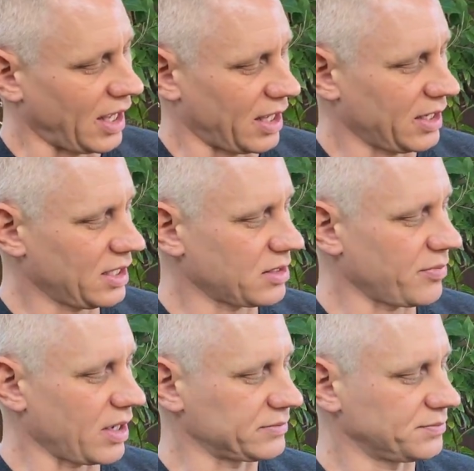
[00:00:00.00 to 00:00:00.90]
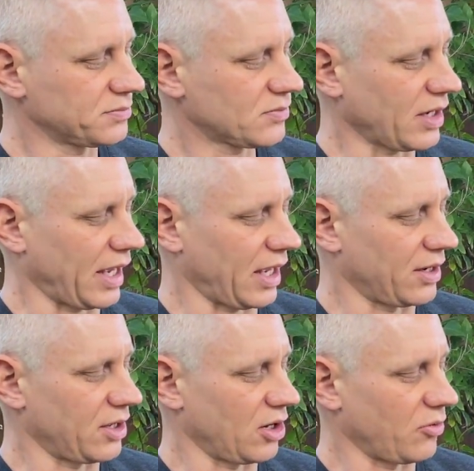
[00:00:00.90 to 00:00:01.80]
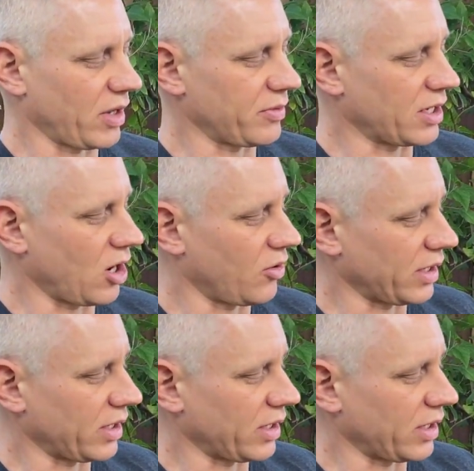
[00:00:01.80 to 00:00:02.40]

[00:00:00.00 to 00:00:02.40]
Hit the button, and away we go.